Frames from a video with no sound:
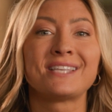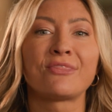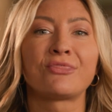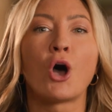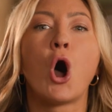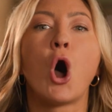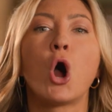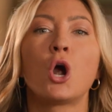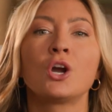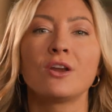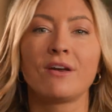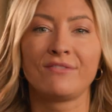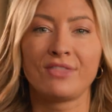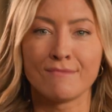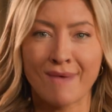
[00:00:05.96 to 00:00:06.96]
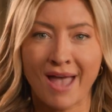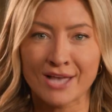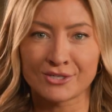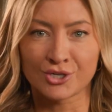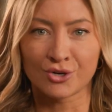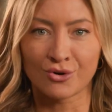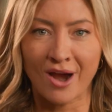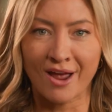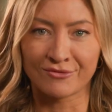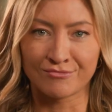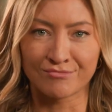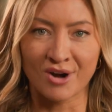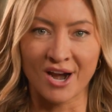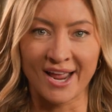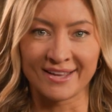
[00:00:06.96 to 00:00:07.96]
at the heart of the MasterCraft
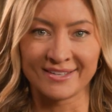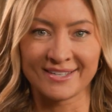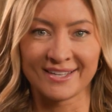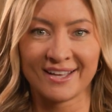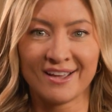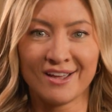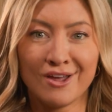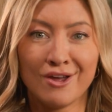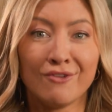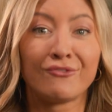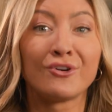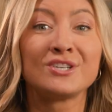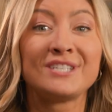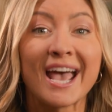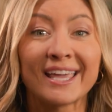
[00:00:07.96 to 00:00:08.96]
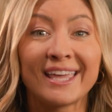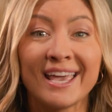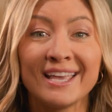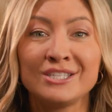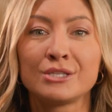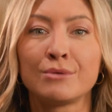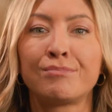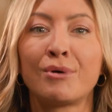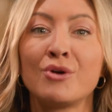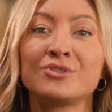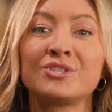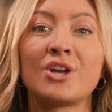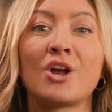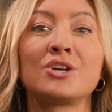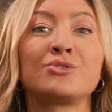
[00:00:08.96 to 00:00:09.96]
brand. For decades, the
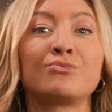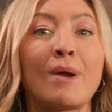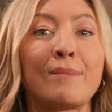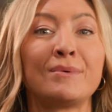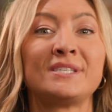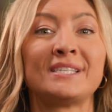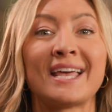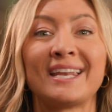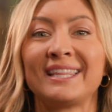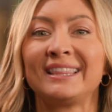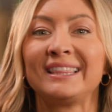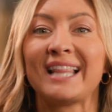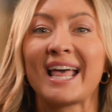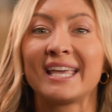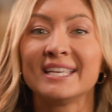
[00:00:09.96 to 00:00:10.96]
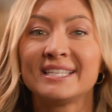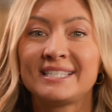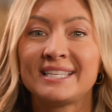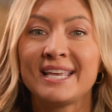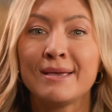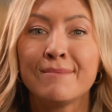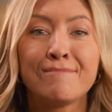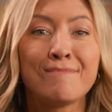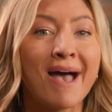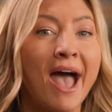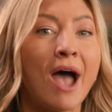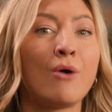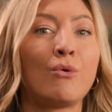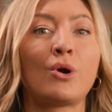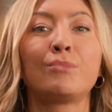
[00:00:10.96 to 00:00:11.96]
ProStar has represented legacy,
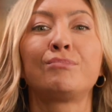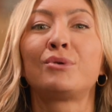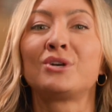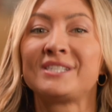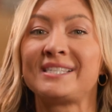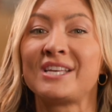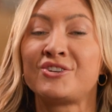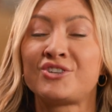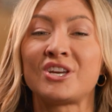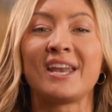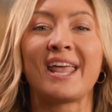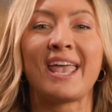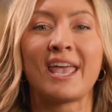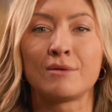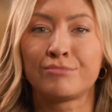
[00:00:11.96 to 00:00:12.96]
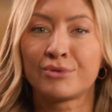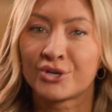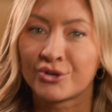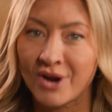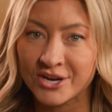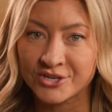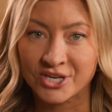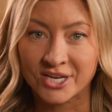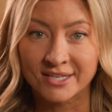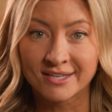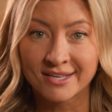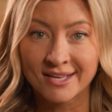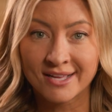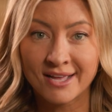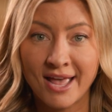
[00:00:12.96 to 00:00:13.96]
power, precision, and progression.
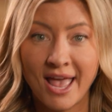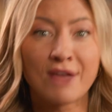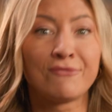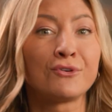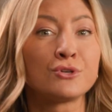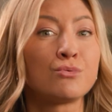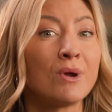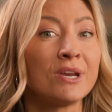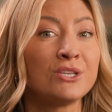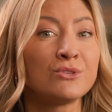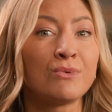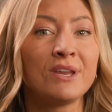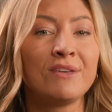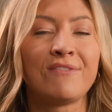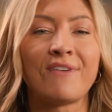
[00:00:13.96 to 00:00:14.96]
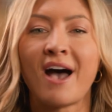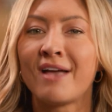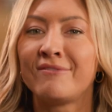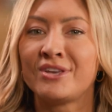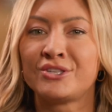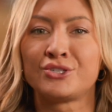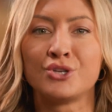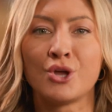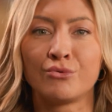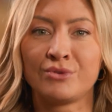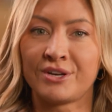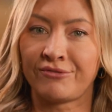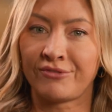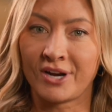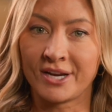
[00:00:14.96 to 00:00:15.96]
And for 2025, it's no
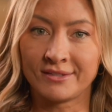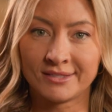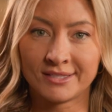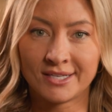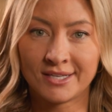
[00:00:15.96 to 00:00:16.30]
different.